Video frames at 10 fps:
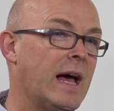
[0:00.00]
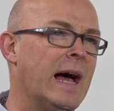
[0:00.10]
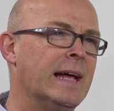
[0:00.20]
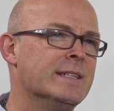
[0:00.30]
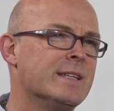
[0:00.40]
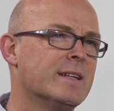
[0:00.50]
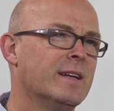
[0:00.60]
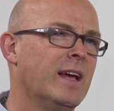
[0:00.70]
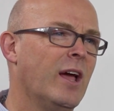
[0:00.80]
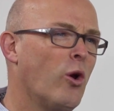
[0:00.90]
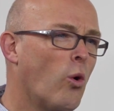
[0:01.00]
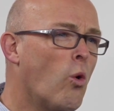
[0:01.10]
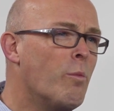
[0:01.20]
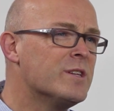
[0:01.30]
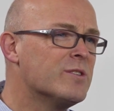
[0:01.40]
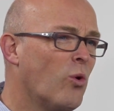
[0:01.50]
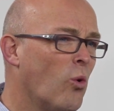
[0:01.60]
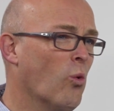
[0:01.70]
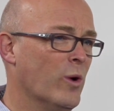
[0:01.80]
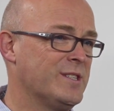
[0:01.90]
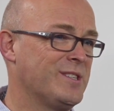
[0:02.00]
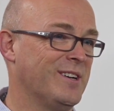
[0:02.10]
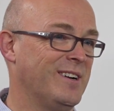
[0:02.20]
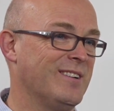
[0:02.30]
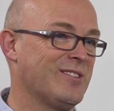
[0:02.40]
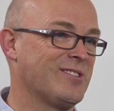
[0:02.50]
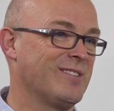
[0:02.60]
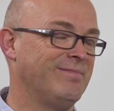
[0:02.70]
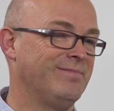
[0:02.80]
And it almost always starts,